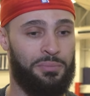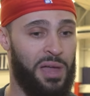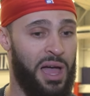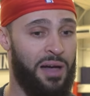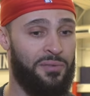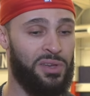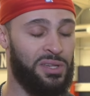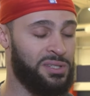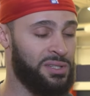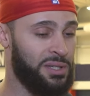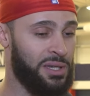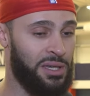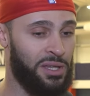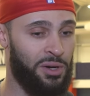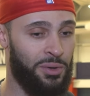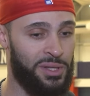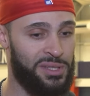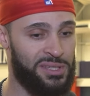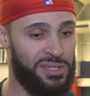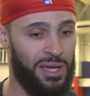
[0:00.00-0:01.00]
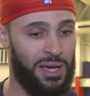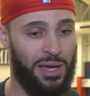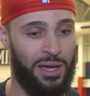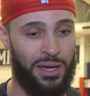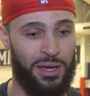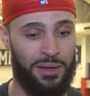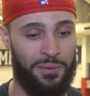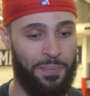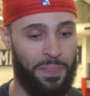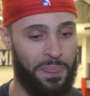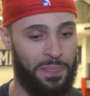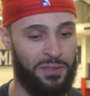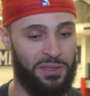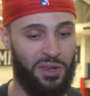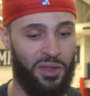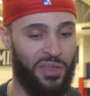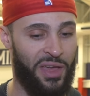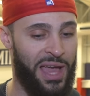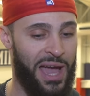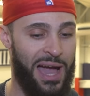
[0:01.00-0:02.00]
Obviously, you know, it's
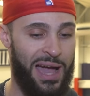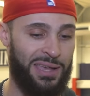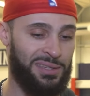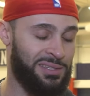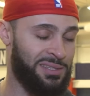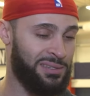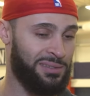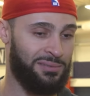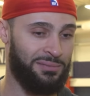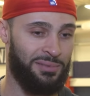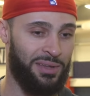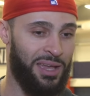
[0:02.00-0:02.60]
the guys,